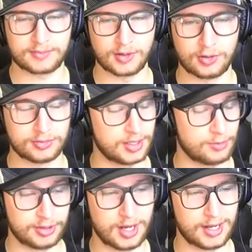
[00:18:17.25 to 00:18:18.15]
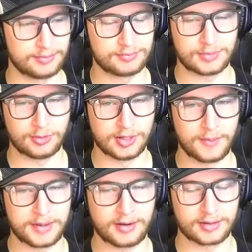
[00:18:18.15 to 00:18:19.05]
Oh, they will not. They will
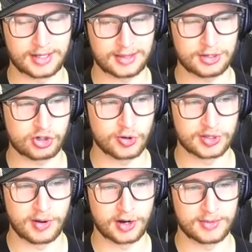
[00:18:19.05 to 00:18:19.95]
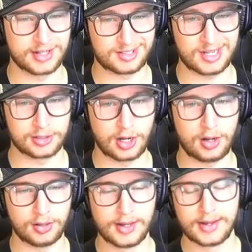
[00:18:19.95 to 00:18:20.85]
not be able to get the insurance marker because Taylor
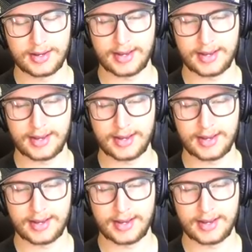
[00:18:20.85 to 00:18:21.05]
Hall